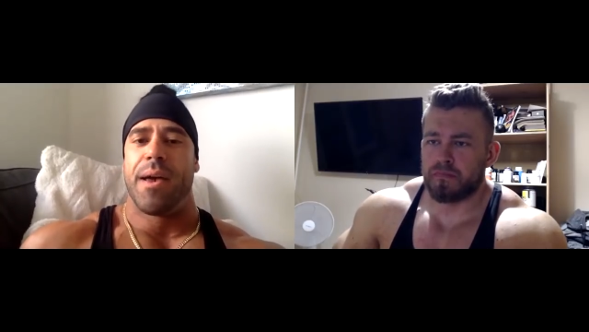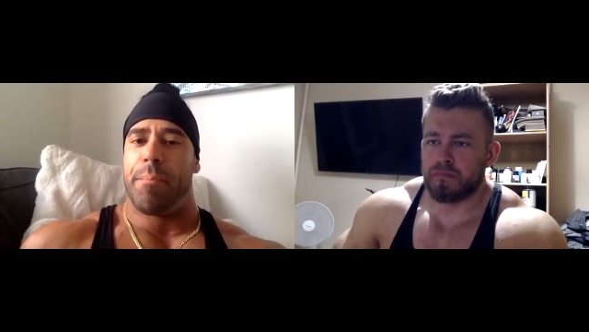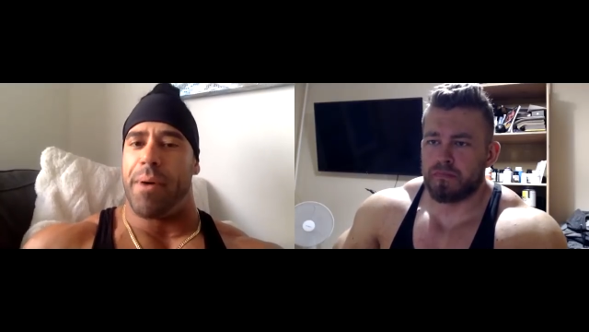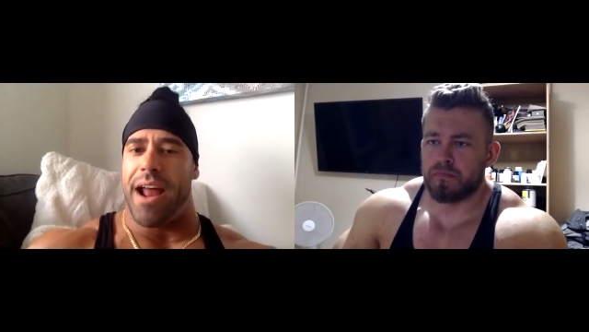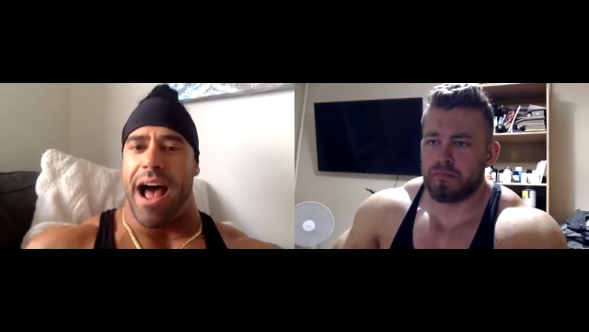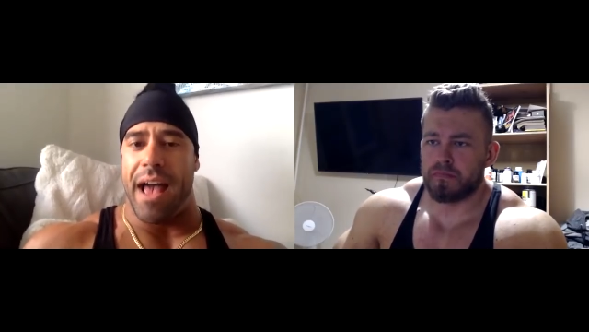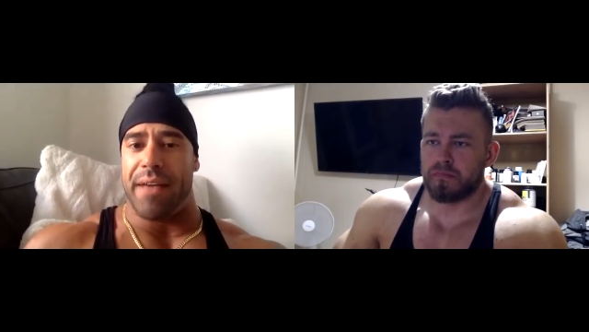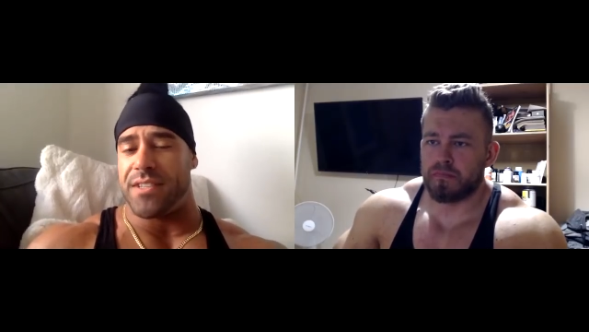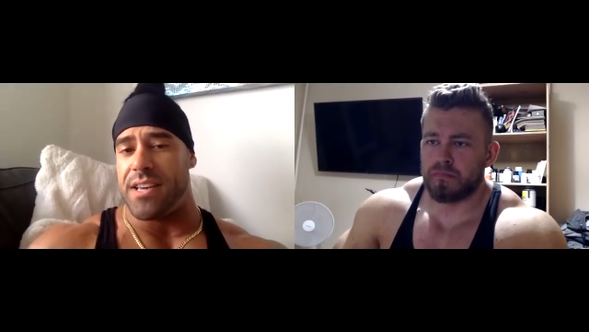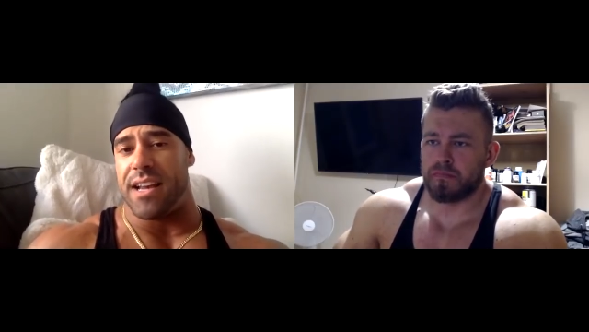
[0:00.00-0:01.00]
Speaker 1: but I've
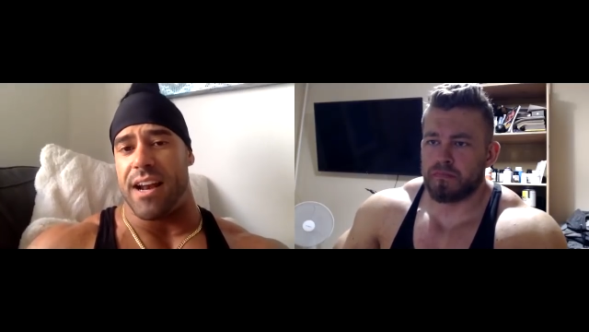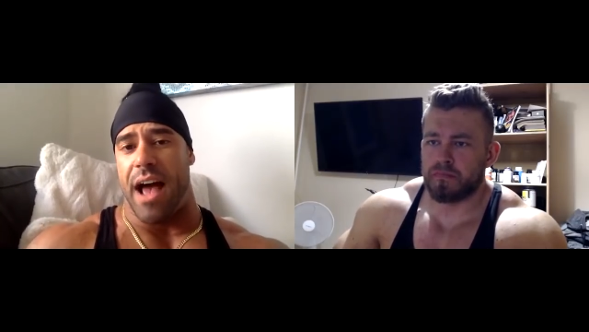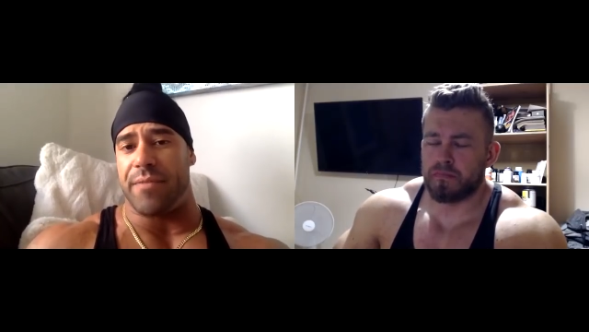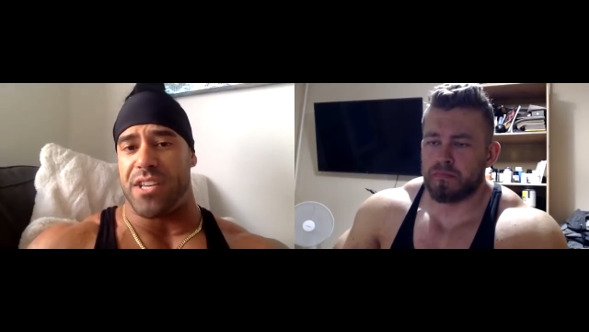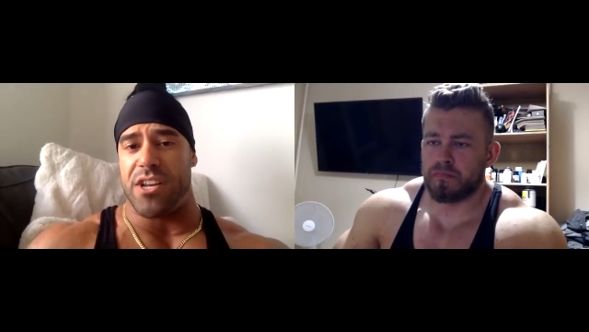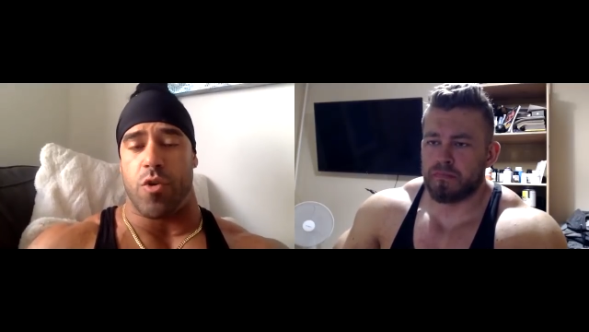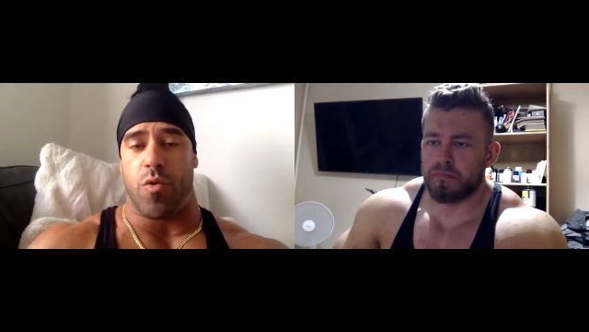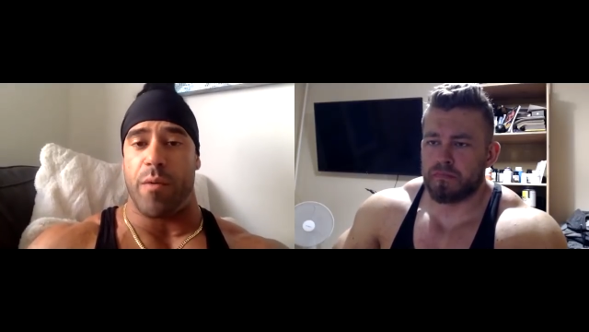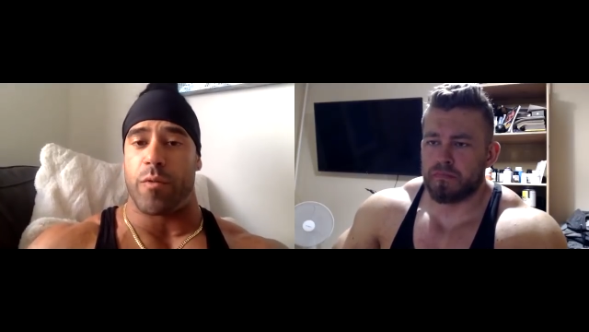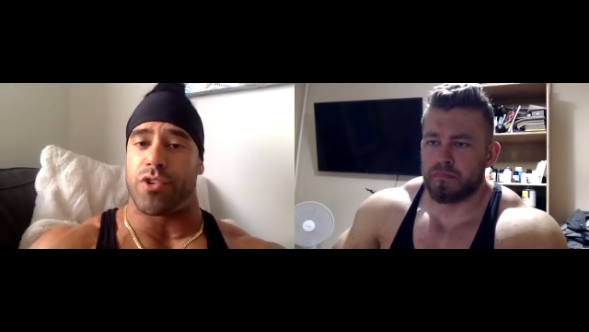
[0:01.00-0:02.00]
seen I've seen great
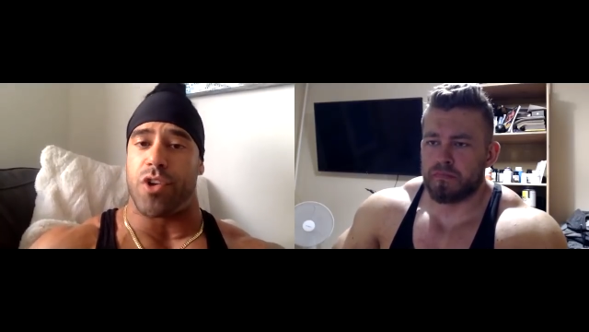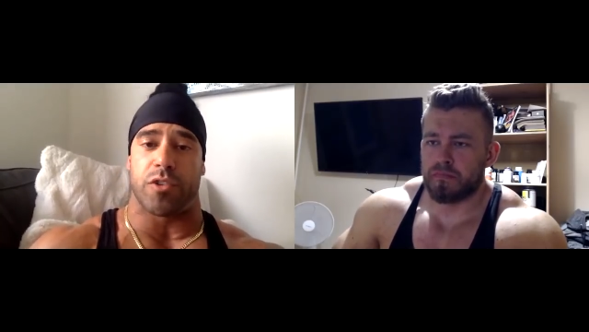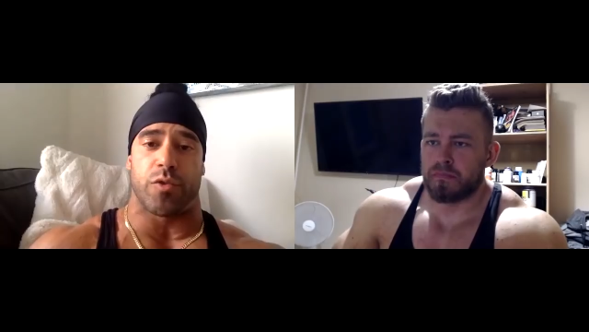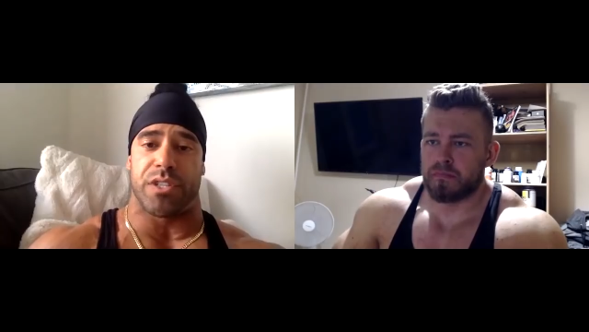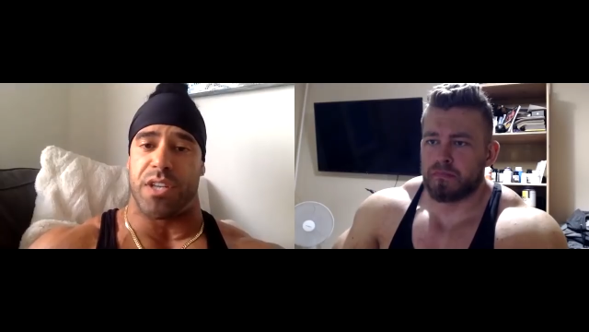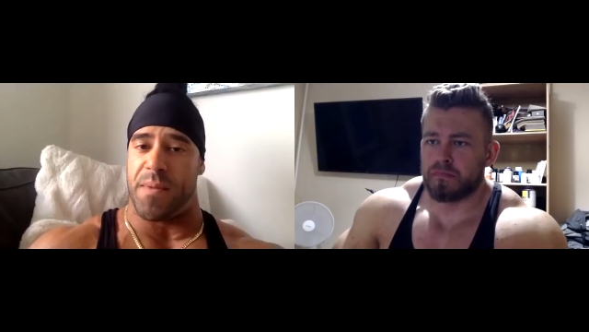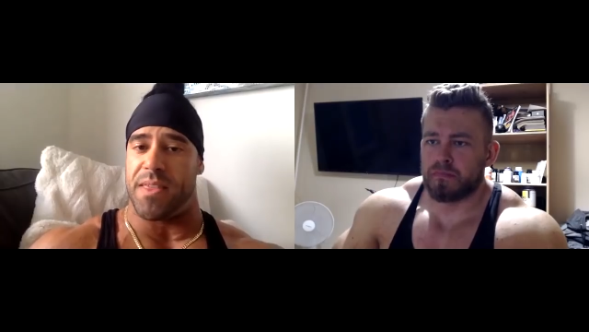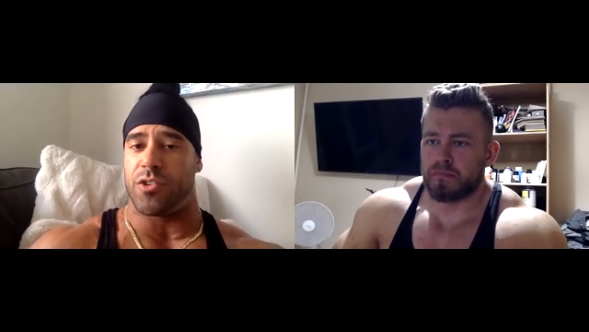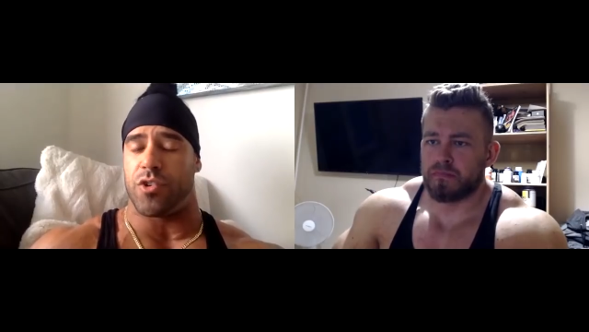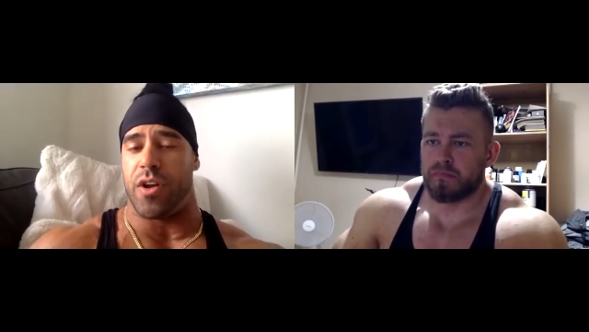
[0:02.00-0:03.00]
results with some of these
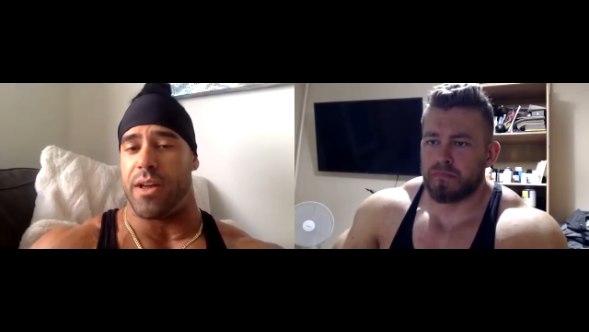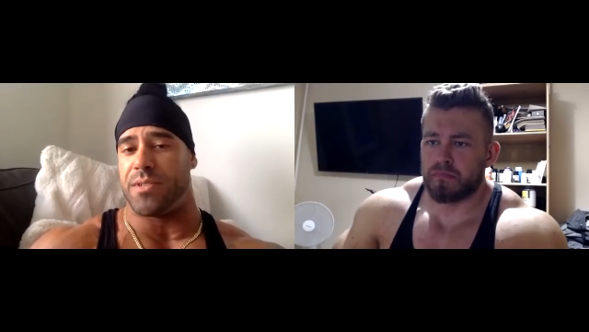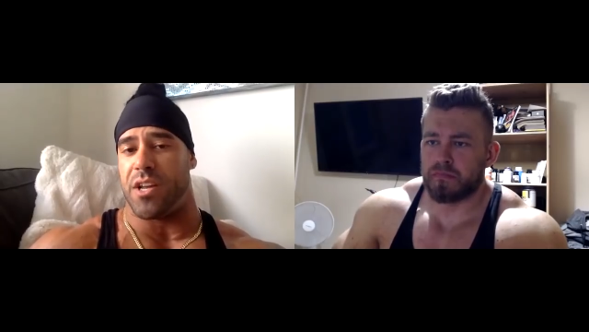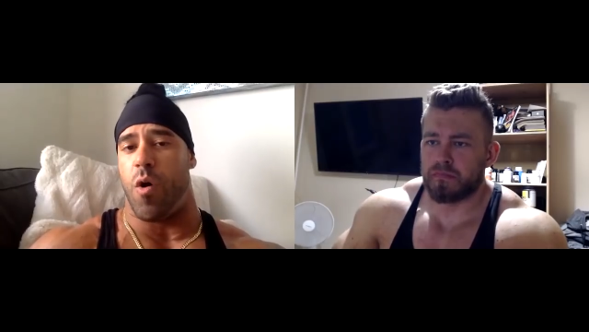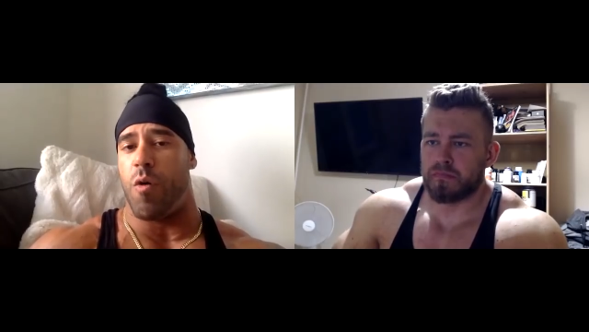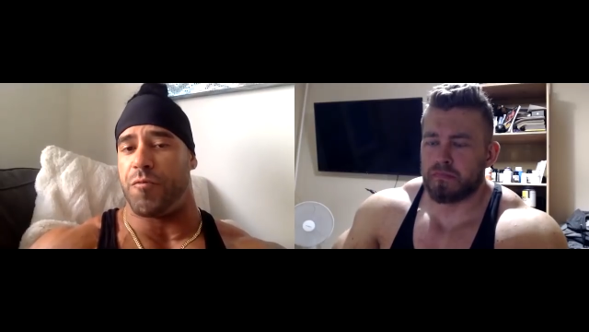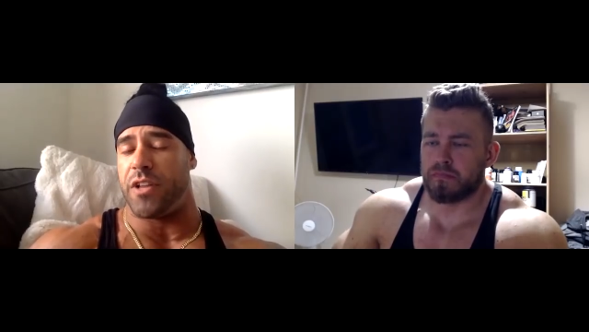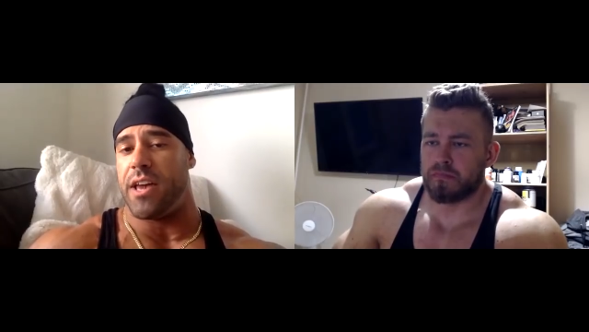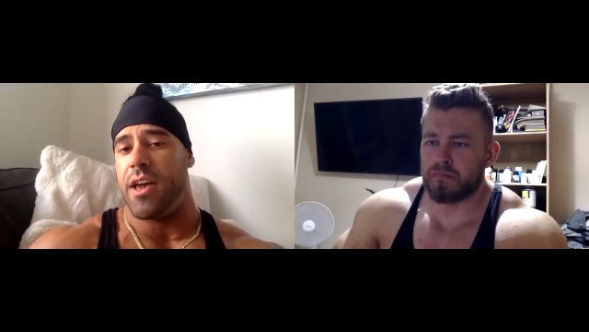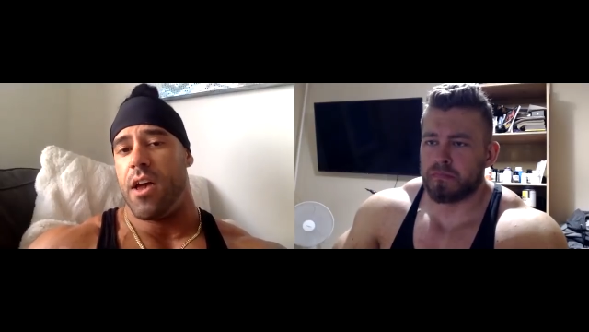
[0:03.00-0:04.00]
creams, and hopefully,